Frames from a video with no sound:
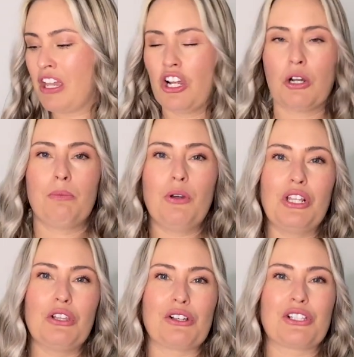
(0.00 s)
her booty
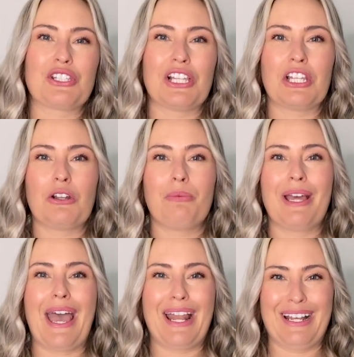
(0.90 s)
looks a little bit
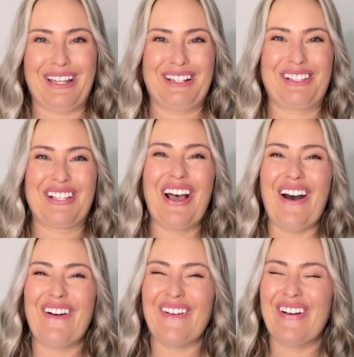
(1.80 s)
edited.
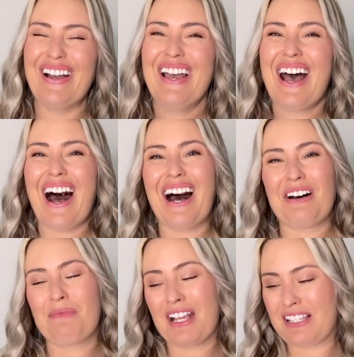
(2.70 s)
So
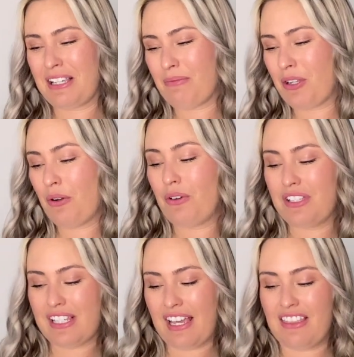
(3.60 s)
that's something
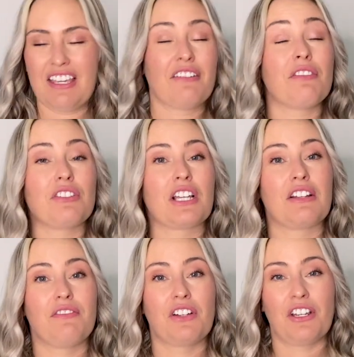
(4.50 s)
always I think is kind of
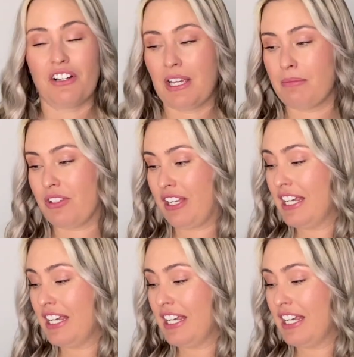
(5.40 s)
funny on Amazon.